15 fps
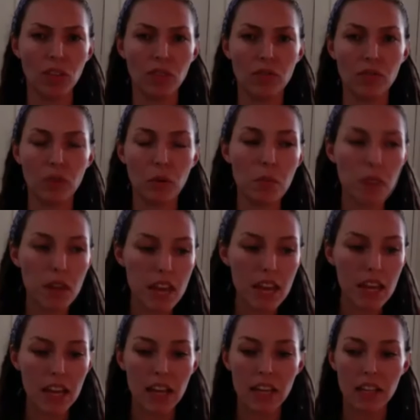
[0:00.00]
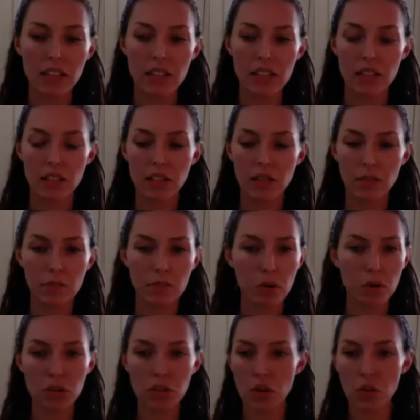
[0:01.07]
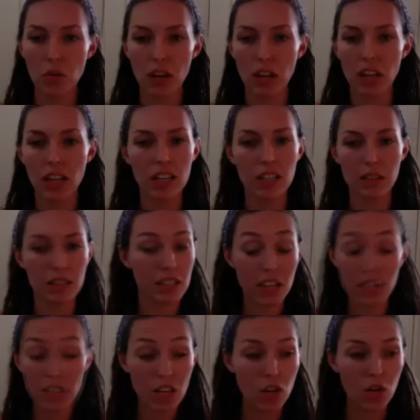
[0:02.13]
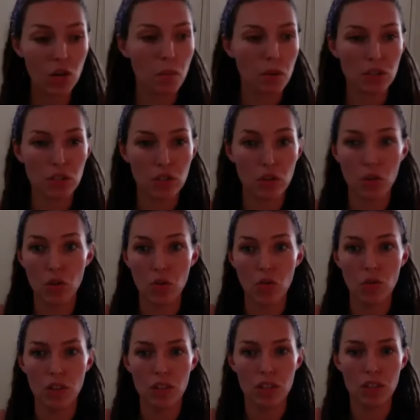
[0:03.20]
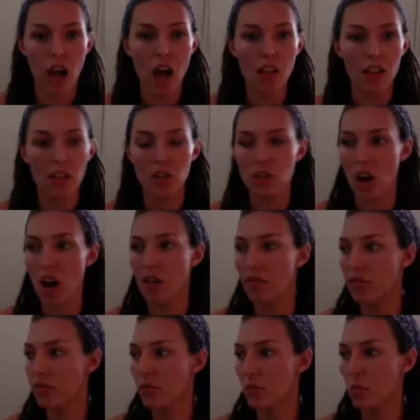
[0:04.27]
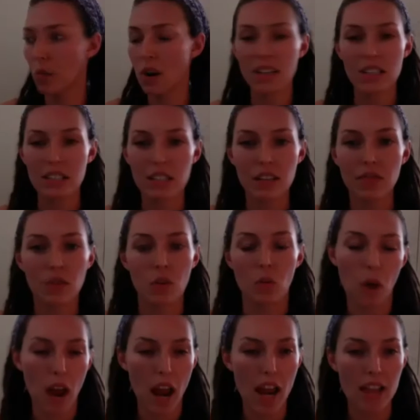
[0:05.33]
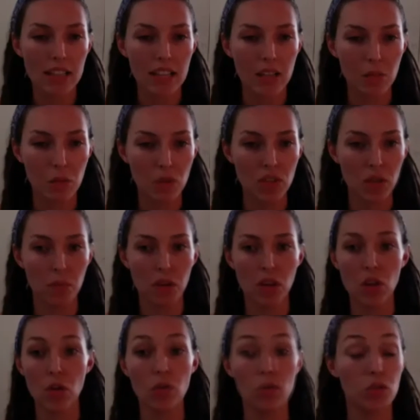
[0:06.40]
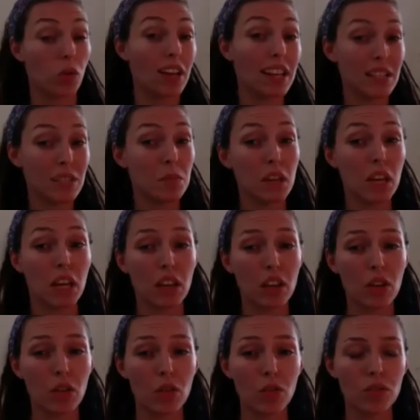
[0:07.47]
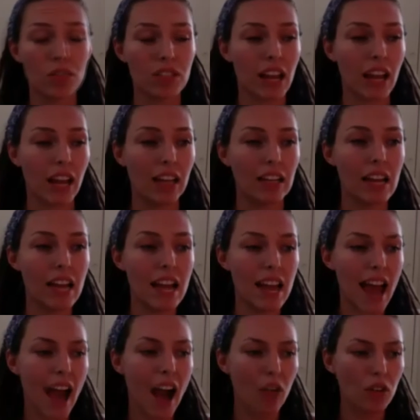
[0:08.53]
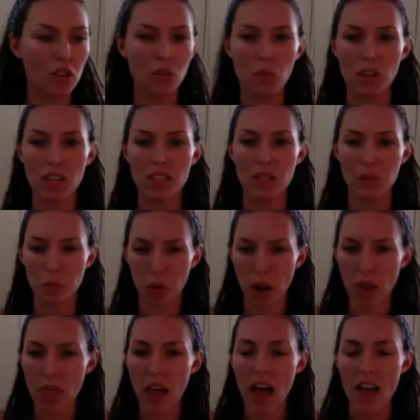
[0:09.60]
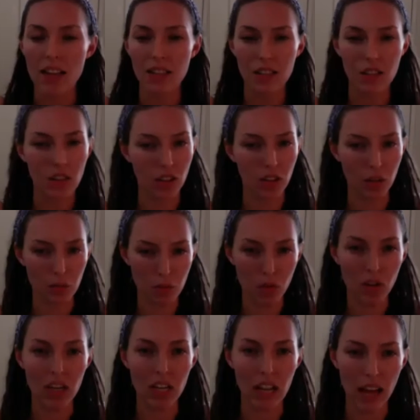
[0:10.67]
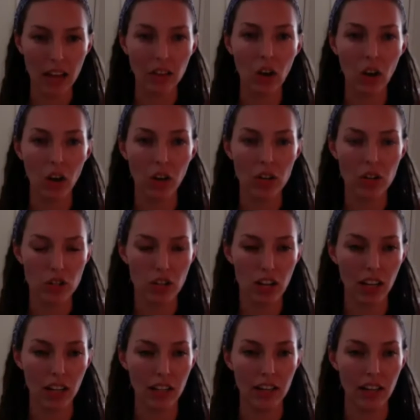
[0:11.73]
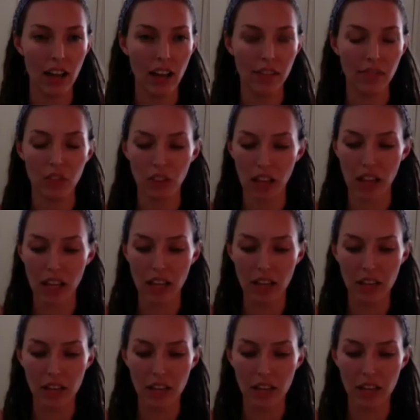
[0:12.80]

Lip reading: for me, it's continue to pursue this knowledge of what different ways has music been used or is being used, and how can we spread that to the community at large. And I feel like